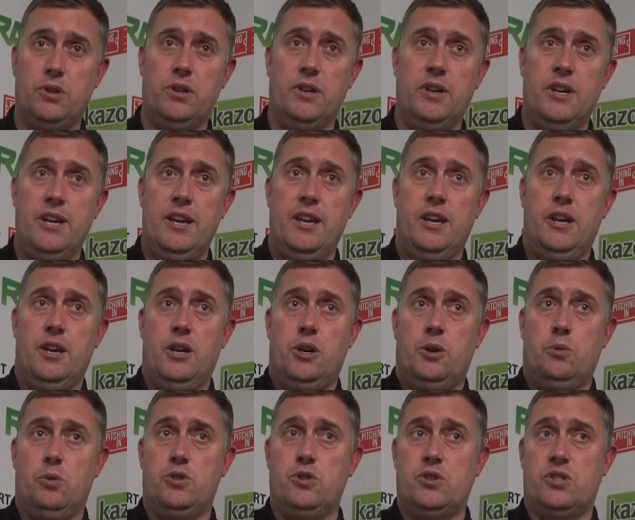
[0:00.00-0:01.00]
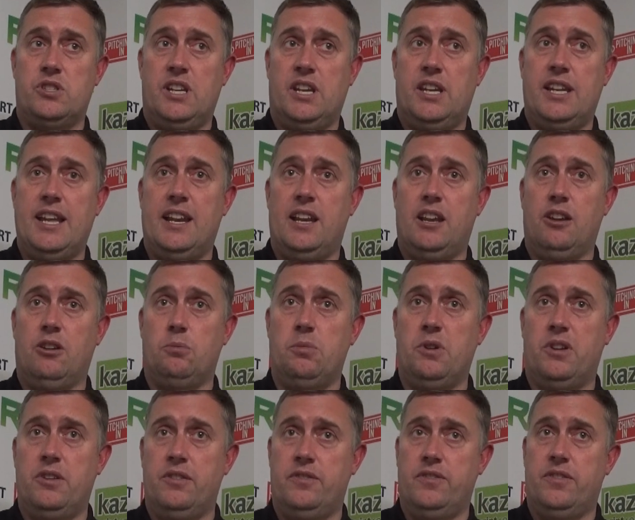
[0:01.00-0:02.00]
But we just need that little
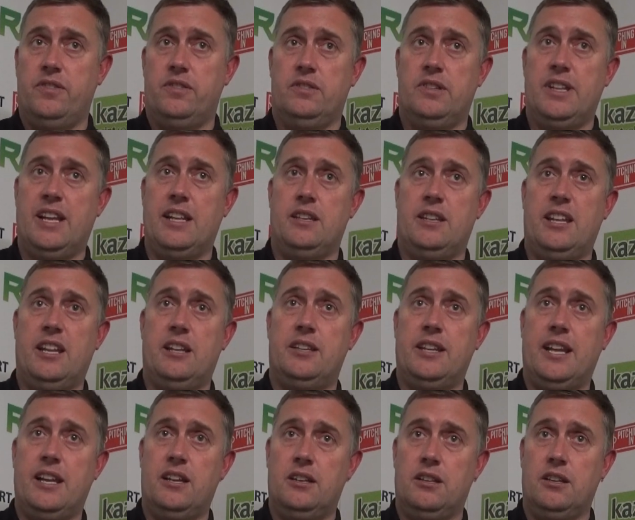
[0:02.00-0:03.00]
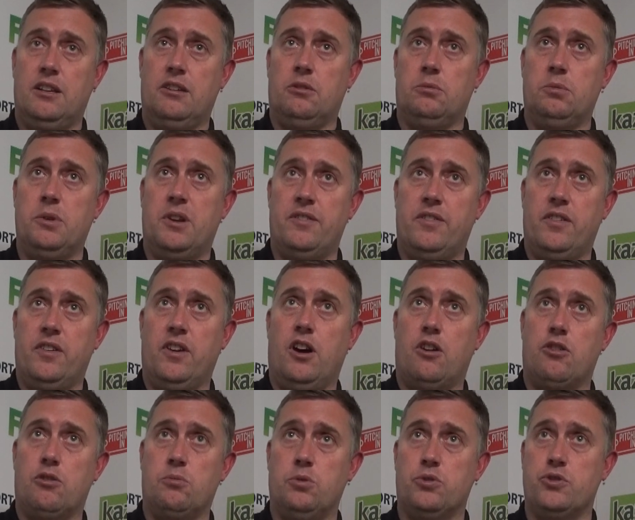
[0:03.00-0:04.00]
bit of that little bit of a
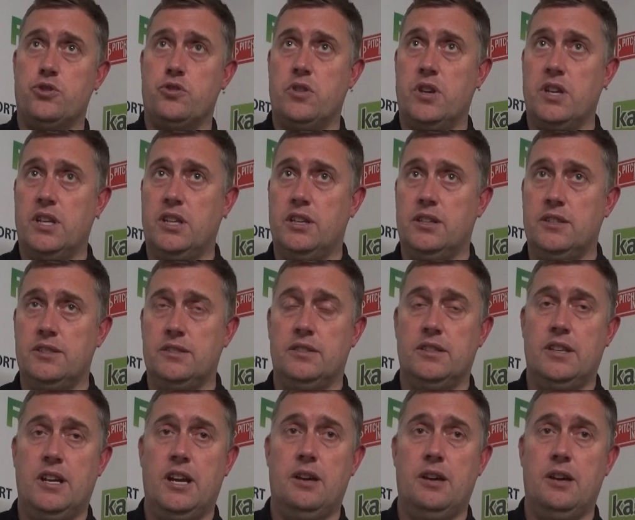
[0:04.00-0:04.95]
horrible streak and